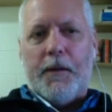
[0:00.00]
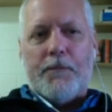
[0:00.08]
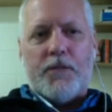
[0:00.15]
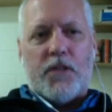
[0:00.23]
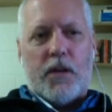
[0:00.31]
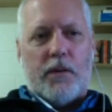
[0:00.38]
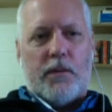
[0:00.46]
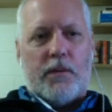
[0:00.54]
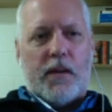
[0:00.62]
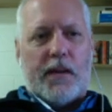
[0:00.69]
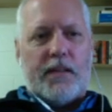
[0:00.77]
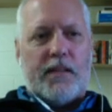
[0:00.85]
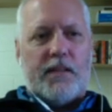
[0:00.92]
So
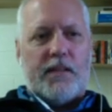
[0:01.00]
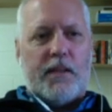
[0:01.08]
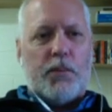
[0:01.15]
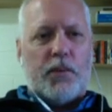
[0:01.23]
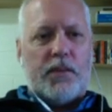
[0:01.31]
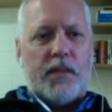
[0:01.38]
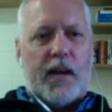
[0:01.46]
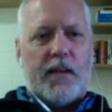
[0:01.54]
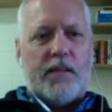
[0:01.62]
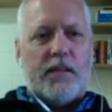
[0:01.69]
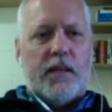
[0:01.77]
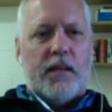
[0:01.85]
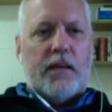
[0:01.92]
I did zpool
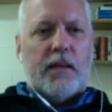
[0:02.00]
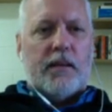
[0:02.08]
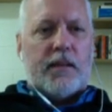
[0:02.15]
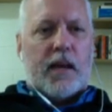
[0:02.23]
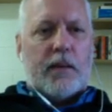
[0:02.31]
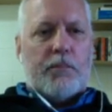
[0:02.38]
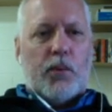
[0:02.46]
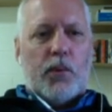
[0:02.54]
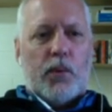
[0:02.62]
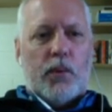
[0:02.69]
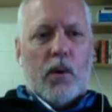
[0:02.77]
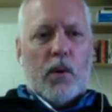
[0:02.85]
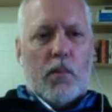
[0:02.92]
status. It's got a
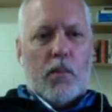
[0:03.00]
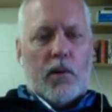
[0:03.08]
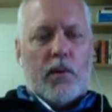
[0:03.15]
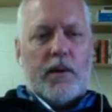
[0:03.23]
pool, Homer.